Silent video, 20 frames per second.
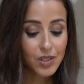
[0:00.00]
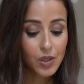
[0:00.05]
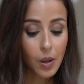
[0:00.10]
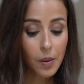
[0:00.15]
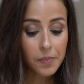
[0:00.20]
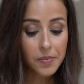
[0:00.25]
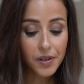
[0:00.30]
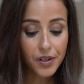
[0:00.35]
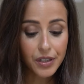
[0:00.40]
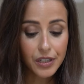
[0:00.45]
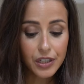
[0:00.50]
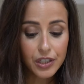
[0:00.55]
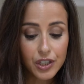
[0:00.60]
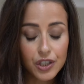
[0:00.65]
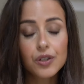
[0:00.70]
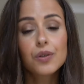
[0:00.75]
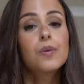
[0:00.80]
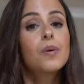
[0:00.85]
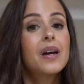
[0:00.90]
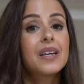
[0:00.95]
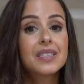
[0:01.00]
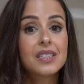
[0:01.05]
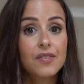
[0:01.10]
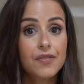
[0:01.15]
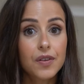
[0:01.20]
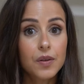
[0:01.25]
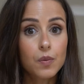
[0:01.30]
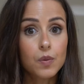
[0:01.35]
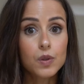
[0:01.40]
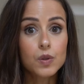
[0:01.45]
So I'm gonna do as
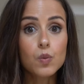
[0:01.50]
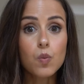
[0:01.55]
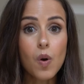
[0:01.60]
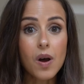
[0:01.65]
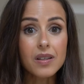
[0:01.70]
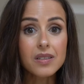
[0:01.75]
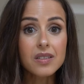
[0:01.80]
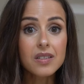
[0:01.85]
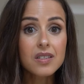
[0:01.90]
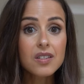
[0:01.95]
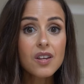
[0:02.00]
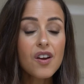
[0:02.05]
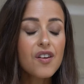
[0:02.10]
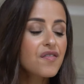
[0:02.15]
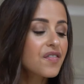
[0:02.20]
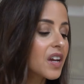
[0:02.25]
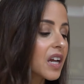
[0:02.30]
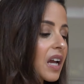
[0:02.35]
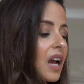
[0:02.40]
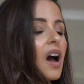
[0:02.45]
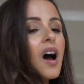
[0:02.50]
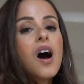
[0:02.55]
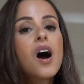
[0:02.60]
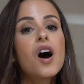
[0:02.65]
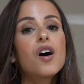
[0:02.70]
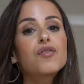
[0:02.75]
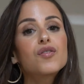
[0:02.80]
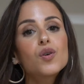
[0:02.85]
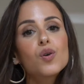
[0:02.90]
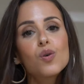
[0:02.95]
if it was 1 serving.
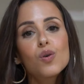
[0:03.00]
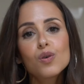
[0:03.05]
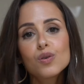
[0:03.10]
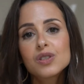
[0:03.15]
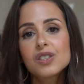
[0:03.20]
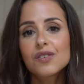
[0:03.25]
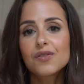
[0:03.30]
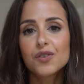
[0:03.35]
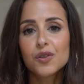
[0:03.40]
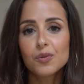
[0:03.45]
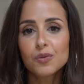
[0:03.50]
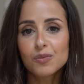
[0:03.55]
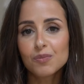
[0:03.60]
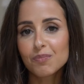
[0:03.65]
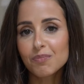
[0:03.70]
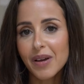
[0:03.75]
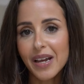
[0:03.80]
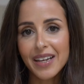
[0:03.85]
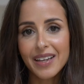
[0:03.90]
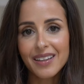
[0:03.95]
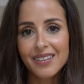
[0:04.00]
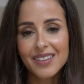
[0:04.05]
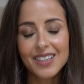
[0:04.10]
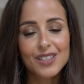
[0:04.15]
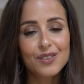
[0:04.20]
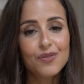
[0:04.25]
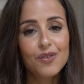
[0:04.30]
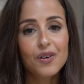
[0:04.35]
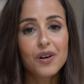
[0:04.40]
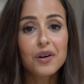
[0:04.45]
Of course, if you're making
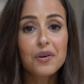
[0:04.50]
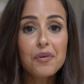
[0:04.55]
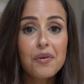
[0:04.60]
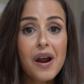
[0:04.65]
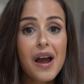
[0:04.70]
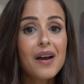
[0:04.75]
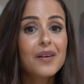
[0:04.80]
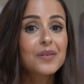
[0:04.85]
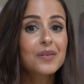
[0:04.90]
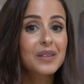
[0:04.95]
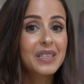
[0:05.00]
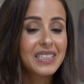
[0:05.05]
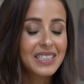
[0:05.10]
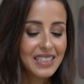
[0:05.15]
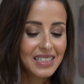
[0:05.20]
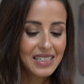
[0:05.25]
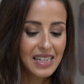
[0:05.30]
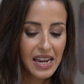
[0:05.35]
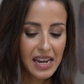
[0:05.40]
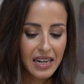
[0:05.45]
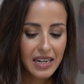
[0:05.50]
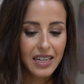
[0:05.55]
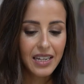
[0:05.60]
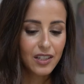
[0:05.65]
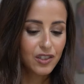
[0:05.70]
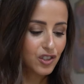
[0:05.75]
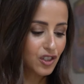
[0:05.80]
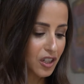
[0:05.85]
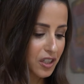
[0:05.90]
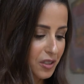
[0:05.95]
this for a crowd or
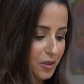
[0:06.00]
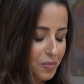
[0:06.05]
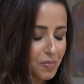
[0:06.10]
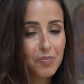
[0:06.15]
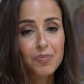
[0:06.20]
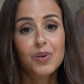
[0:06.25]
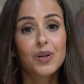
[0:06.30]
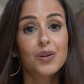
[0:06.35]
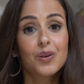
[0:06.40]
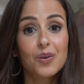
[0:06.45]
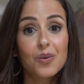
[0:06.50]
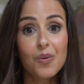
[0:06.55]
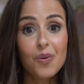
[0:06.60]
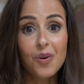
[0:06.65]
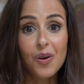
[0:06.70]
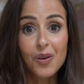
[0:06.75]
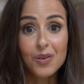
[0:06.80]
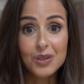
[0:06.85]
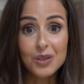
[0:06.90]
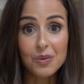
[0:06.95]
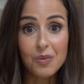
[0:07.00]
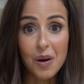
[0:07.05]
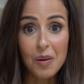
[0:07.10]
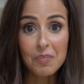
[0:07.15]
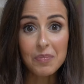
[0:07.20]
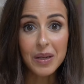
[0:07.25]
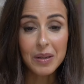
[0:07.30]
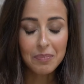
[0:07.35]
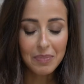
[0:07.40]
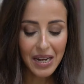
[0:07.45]
entertaining, just put it all onto 1
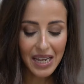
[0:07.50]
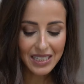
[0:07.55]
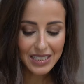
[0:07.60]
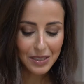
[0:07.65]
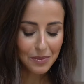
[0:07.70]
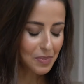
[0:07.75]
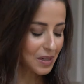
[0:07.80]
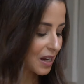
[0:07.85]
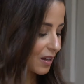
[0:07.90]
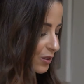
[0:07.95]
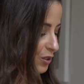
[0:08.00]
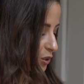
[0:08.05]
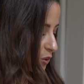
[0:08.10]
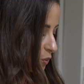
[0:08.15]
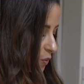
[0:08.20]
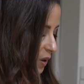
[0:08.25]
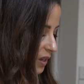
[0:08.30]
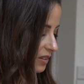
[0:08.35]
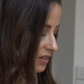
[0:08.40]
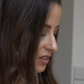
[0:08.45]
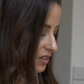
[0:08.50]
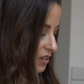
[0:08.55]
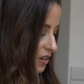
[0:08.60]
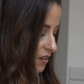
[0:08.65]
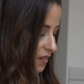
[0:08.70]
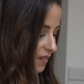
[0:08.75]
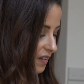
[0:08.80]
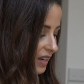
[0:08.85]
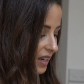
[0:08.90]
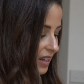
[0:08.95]
big platter, but I'll do 1
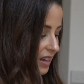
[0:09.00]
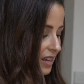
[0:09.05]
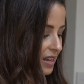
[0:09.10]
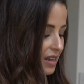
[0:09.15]
serving.